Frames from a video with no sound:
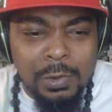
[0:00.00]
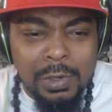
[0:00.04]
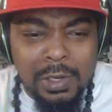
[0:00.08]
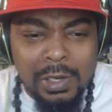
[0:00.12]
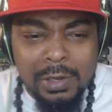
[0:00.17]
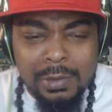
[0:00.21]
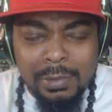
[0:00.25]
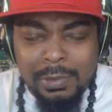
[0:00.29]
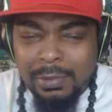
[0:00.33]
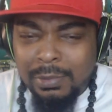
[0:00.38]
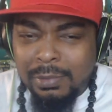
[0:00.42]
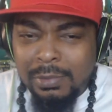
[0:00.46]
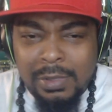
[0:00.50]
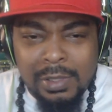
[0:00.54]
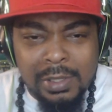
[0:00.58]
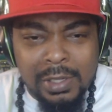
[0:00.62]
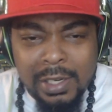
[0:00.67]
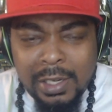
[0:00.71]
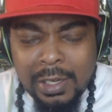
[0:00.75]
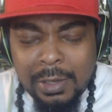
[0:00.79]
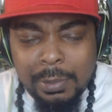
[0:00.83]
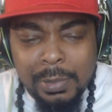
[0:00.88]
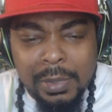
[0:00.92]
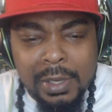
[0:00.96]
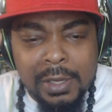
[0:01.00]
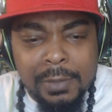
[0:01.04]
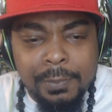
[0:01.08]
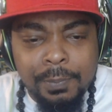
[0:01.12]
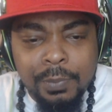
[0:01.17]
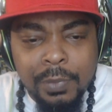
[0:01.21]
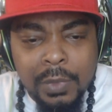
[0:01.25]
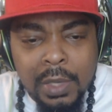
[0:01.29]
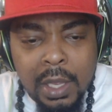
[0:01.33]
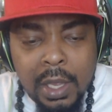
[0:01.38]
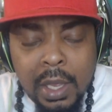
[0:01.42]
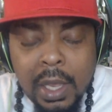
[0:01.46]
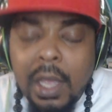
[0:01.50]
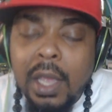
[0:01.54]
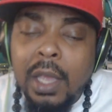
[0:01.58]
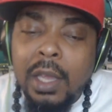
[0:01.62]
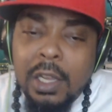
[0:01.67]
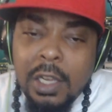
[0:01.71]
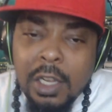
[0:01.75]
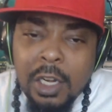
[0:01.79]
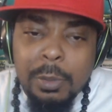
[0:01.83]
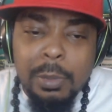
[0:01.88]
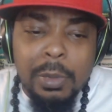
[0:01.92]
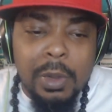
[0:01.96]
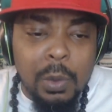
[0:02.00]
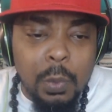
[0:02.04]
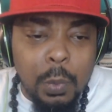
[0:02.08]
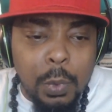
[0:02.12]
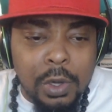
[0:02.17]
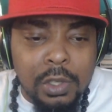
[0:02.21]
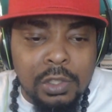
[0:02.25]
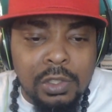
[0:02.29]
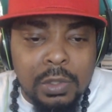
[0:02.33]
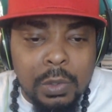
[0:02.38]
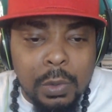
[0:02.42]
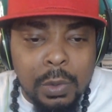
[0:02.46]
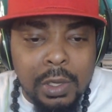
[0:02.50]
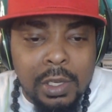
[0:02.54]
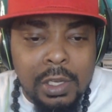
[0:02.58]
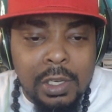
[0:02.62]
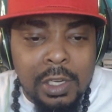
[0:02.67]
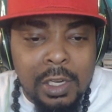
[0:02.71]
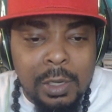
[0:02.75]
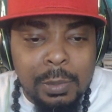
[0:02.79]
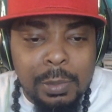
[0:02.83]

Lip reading: in the air, man. It could have been worse, though. It could have